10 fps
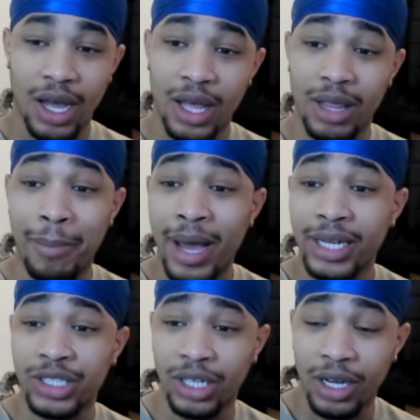The
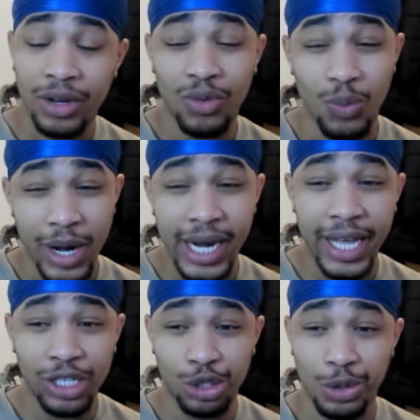manager really
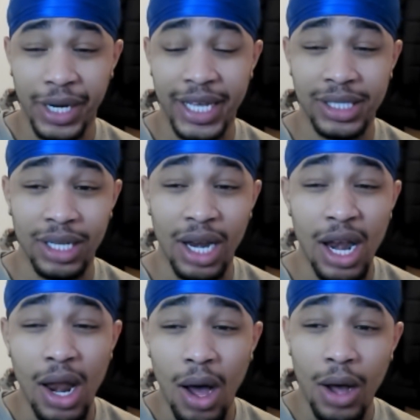and truly is the
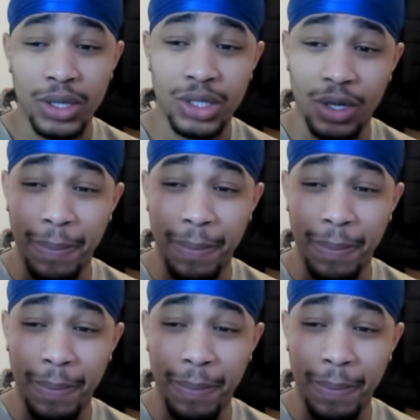last